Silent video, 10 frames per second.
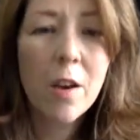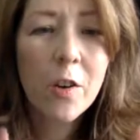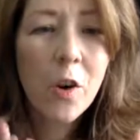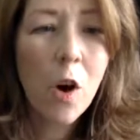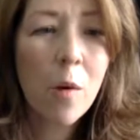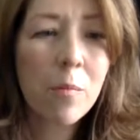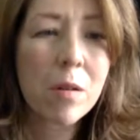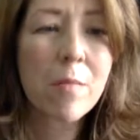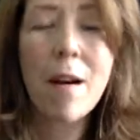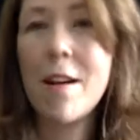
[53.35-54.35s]

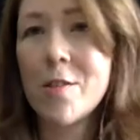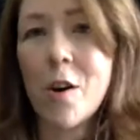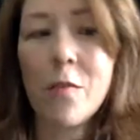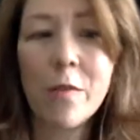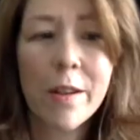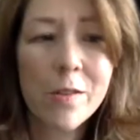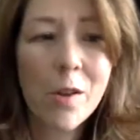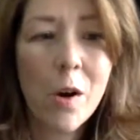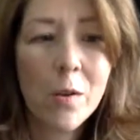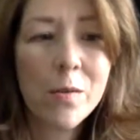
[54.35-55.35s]
compromised offerings
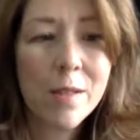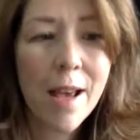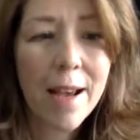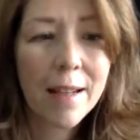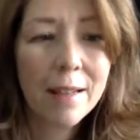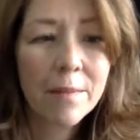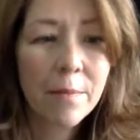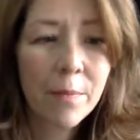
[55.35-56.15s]
on sale.